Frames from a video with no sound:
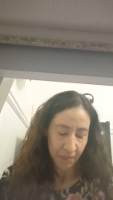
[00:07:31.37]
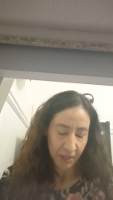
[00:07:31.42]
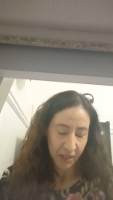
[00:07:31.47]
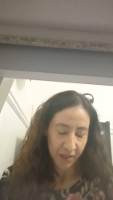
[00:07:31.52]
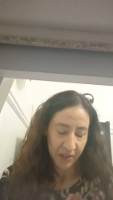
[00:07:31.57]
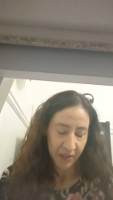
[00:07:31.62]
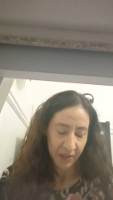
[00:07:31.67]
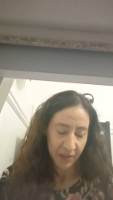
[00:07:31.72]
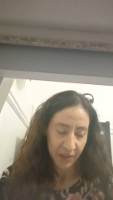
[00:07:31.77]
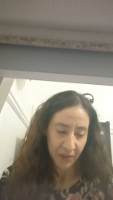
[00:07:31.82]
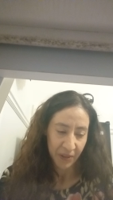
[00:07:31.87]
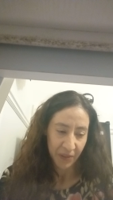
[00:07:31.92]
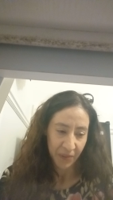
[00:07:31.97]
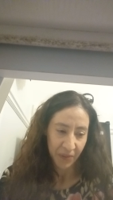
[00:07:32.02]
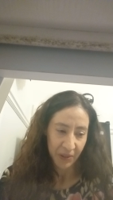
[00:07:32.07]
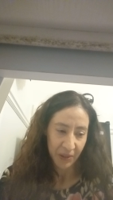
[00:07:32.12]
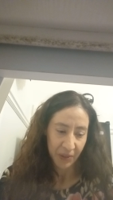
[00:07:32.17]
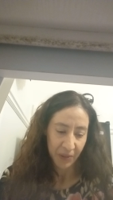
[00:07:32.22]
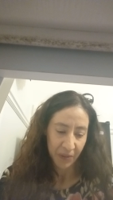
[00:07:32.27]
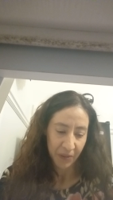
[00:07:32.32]
Perry
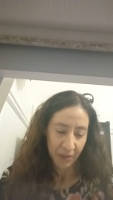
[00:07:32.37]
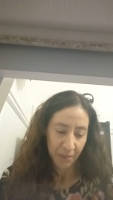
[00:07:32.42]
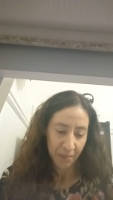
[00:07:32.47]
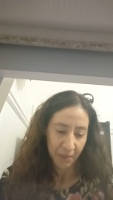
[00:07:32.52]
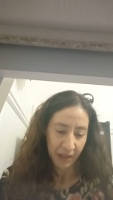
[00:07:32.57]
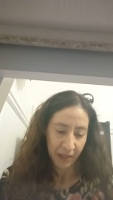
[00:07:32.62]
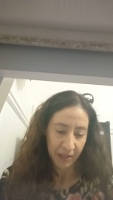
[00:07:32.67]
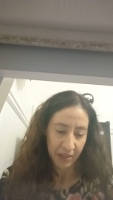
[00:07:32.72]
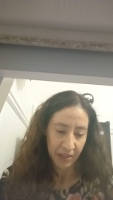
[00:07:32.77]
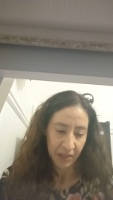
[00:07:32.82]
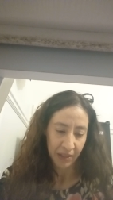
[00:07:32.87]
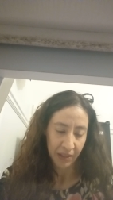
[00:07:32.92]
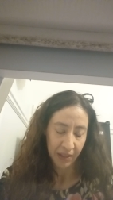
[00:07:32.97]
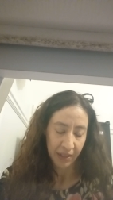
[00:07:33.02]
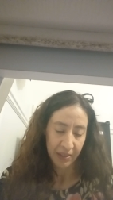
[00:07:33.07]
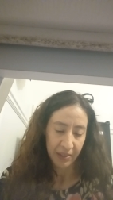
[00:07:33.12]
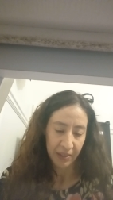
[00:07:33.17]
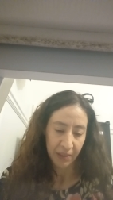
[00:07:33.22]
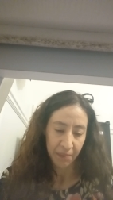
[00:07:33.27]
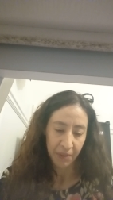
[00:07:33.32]
Stone was going back to
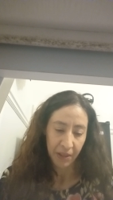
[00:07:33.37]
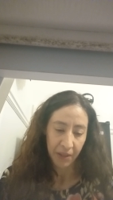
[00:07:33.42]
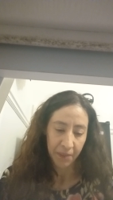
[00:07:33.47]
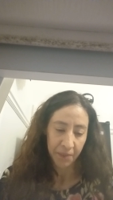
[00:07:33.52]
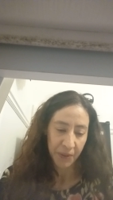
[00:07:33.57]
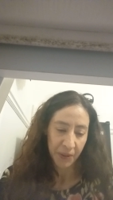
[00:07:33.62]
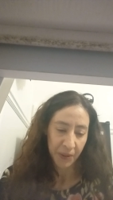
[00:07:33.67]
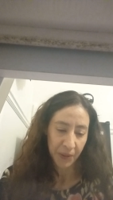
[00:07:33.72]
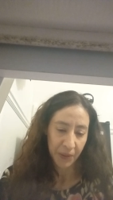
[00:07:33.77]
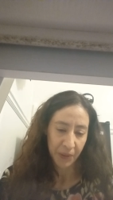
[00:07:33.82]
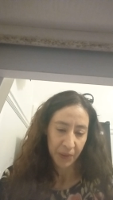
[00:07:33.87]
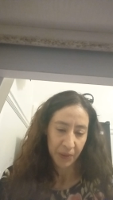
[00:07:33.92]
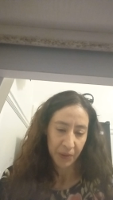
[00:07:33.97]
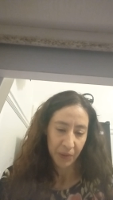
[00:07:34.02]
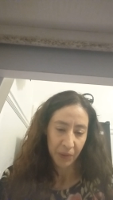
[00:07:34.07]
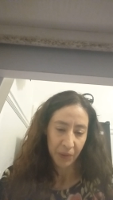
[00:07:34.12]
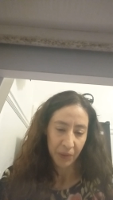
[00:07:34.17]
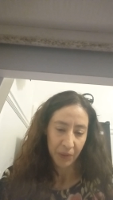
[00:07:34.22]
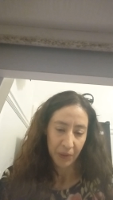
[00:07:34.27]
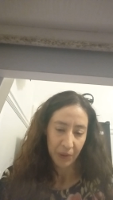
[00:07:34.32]
like sometimes
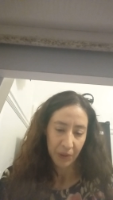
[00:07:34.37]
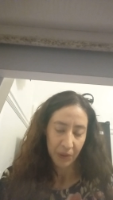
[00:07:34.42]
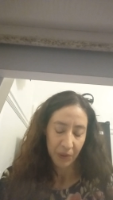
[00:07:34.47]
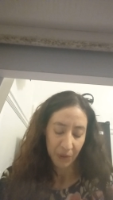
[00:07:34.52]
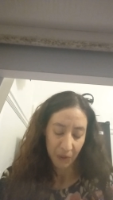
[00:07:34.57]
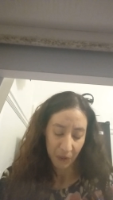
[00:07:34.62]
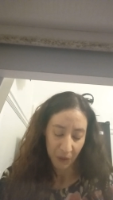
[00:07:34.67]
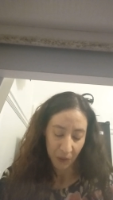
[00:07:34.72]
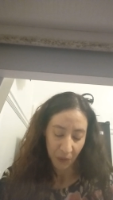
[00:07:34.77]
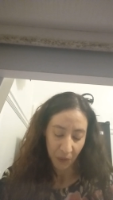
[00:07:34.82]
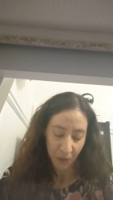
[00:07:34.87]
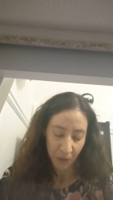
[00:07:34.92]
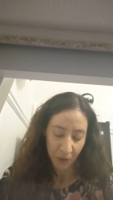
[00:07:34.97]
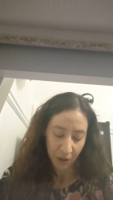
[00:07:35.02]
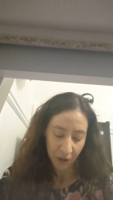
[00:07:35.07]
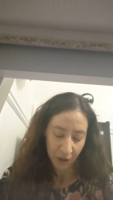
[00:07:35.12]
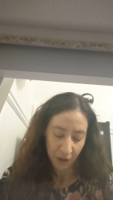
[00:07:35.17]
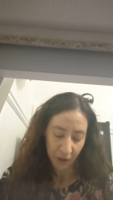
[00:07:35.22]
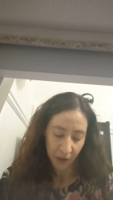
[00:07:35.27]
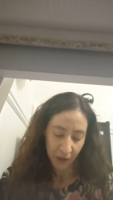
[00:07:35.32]
those those
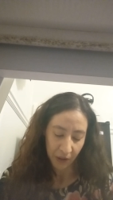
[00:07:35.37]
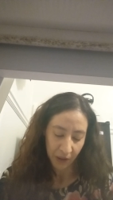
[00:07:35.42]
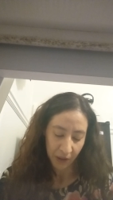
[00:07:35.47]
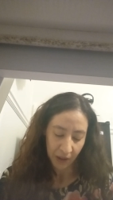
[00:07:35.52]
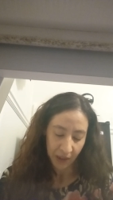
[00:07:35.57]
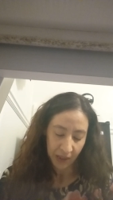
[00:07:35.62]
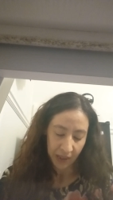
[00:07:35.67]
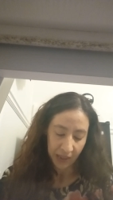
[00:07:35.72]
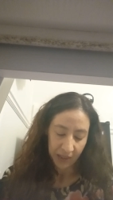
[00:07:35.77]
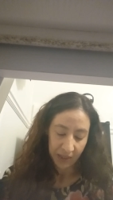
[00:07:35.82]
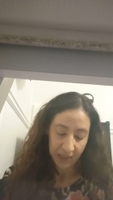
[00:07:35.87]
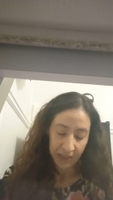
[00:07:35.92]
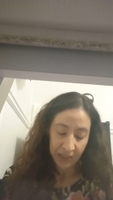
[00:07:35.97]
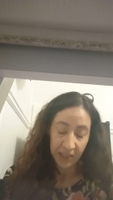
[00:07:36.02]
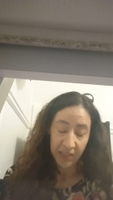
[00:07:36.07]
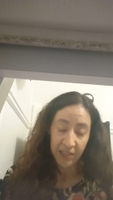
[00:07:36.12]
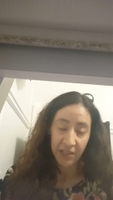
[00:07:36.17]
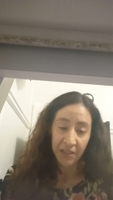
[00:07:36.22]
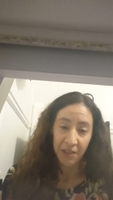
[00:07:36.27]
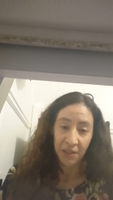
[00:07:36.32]
older
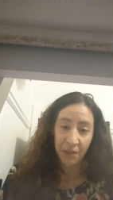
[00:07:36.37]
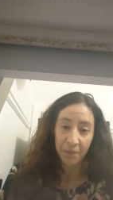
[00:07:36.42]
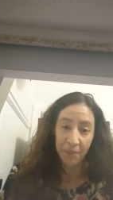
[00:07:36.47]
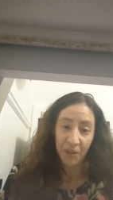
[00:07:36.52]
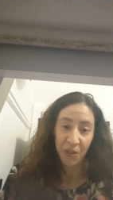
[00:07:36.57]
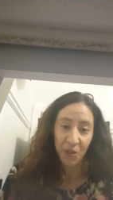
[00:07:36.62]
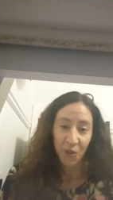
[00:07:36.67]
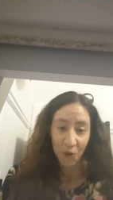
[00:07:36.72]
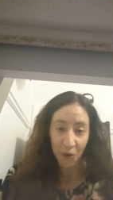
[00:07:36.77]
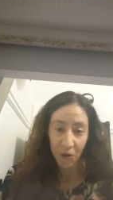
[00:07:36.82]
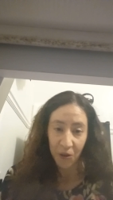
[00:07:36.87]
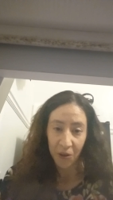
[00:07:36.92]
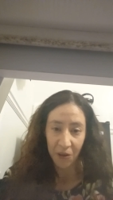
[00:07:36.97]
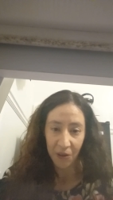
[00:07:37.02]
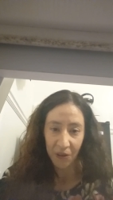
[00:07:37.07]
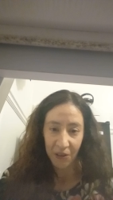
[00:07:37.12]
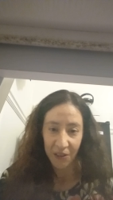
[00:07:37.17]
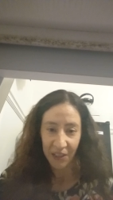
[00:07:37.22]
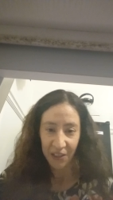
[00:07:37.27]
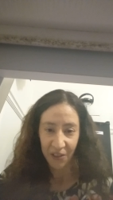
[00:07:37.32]
seasoned
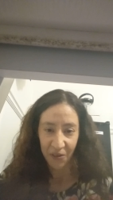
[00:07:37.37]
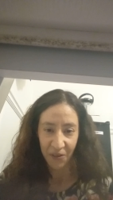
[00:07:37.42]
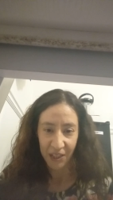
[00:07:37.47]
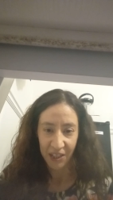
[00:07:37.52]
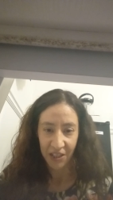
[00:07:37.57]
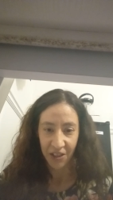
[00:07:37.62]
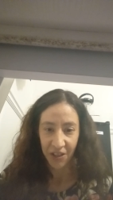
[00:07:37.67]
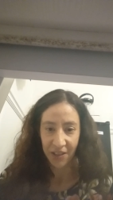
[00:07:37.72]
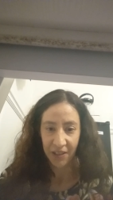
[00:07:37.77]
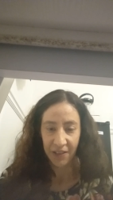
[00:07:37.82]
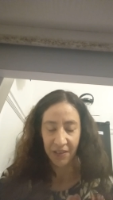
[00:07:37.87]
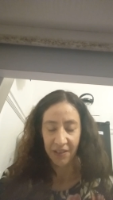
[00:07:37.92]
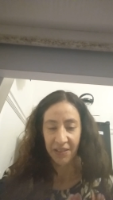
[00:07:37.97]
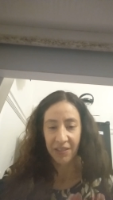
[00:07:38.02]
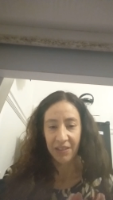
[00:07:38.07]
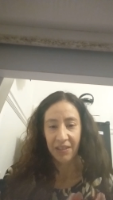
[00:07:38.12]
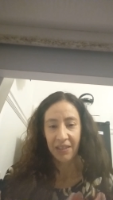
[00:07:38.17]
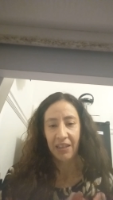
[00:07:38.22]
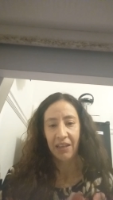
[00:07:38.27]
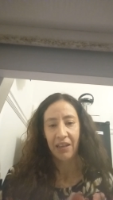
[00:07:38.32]
mature
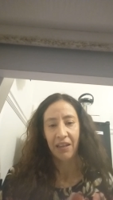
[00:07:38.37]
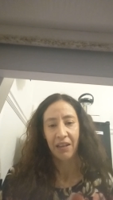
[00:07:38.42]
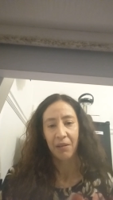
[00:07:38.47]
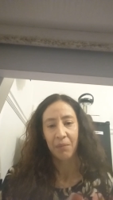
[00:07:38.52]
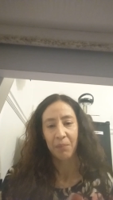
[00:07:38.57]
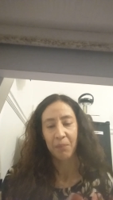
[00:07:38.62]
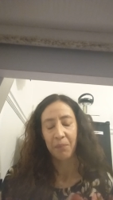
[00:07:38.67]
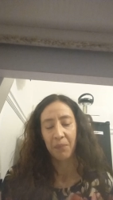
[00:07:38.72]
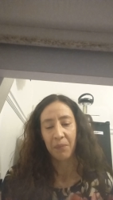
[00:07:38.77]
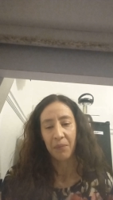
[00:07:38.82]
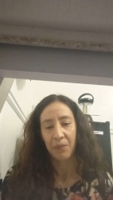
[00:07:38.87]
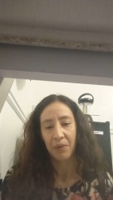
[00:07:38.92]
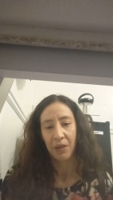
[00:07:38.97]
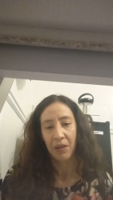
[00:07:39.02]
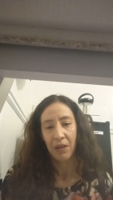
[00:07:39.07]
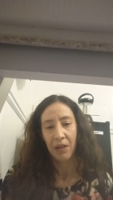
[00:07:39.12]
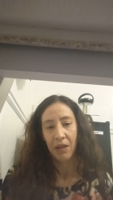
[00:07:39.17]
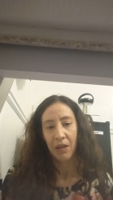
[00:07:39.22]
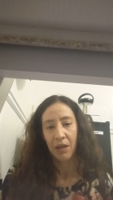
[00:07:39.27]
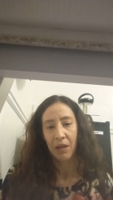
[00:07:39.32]
generations can
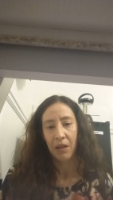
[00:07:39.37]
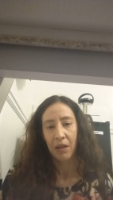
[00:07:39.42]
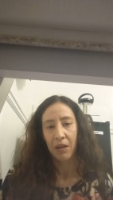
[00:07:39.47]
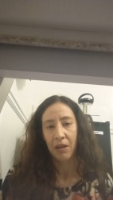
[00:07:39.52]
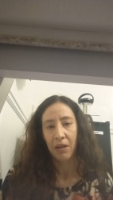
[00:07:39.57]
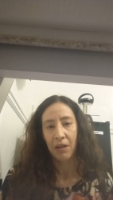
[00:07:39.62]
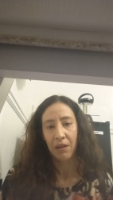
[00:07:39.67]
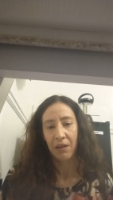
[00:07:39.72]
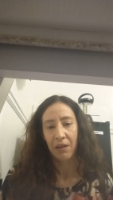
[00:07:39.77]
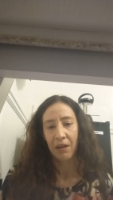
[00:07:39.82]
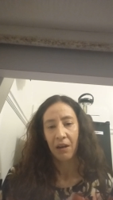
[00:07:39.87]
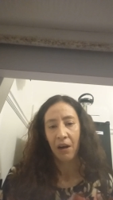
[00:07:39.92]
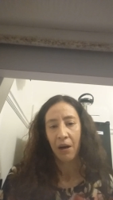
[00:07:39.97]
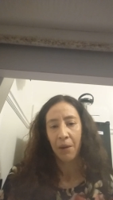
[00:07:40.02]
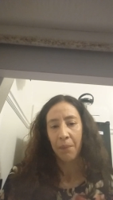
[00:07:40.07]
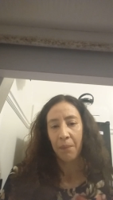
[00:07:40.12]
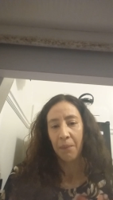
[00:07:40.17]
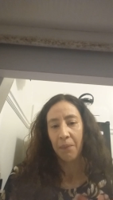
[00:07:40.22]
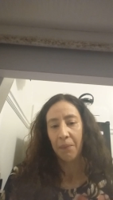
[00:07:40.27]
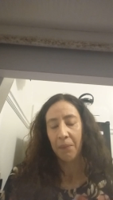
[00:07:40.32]
uh,
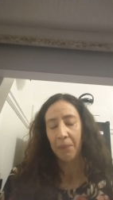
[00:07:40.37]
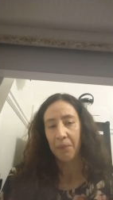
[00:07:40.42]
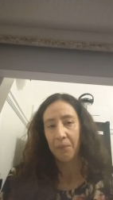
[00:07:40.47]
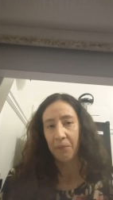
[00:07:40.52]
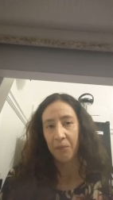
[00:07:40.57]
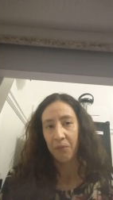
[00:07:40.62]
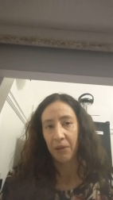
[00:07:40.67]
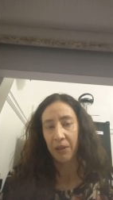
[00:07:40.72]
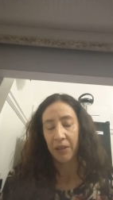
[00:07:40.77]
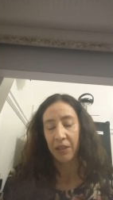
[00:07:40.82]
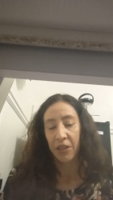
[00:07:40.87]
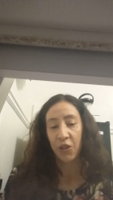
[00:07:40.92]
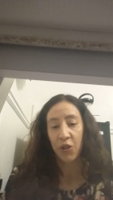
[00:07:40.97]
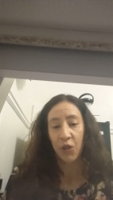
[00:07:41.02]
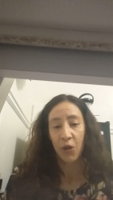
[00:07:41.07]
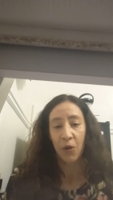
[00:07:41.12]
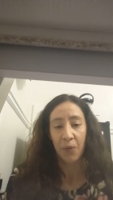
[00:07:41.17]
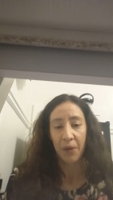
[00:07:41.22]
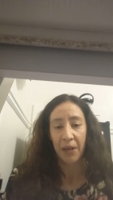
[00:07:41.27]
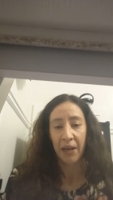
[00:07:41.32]
cop really
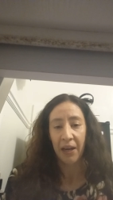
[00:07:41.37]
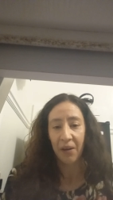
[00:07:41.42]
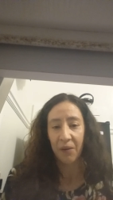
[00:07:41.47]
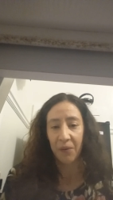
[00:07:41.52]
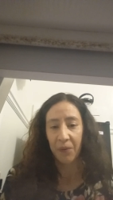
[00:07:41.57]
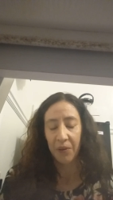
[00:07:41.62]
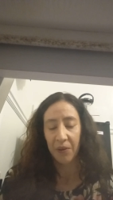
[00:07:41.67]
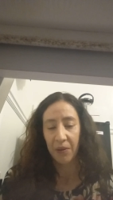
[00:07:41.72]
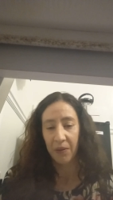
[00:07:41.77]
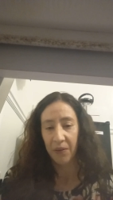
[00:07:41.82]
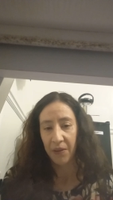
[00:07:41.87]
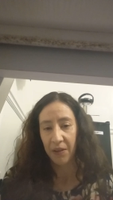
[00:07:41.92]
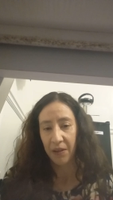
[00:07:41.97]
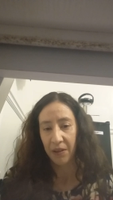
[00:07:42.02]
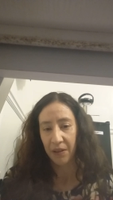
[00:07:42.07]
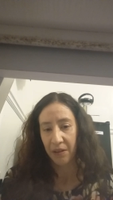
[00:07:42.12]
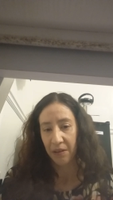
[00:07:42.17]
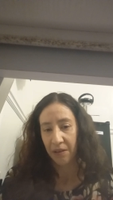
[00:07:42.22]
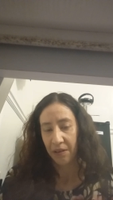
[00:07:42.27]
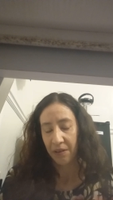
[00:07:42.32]
choke out
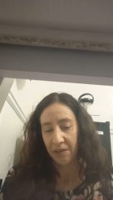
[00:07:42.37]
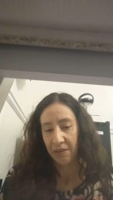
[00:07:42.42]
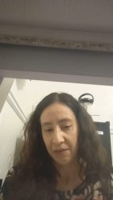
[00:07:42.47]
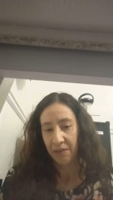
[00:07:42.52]
the